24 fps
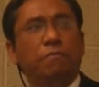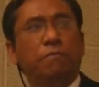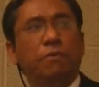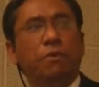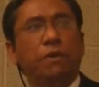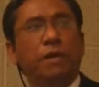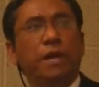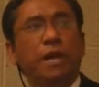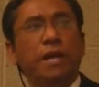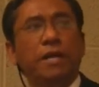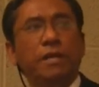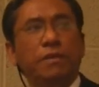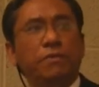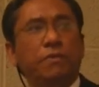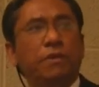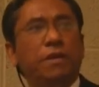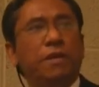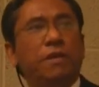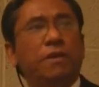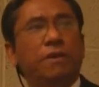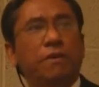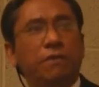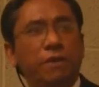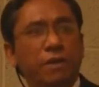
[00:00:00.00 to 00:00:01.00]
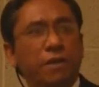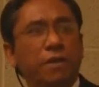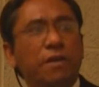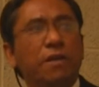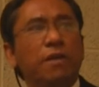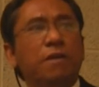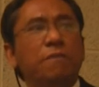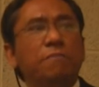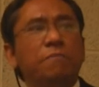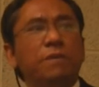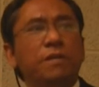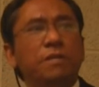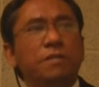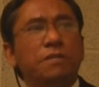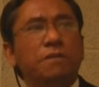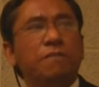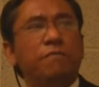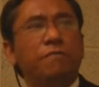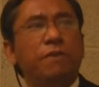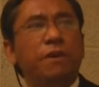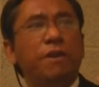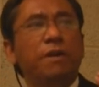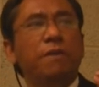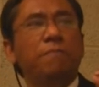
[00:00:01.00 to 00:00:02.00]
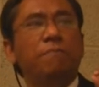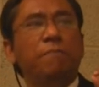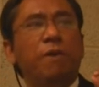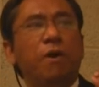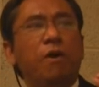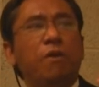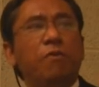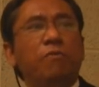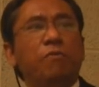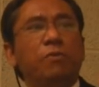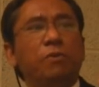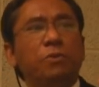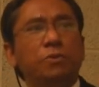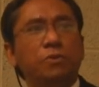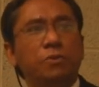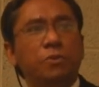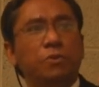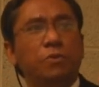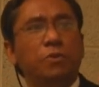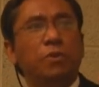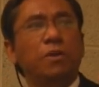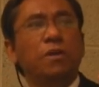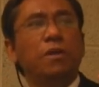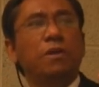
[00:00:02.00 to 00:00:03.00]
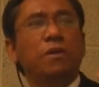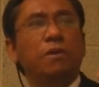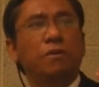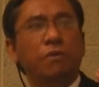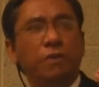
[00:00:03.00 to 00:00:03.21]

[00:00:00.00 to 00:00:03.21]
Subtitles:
With anything, curriculum is a very powerful tool.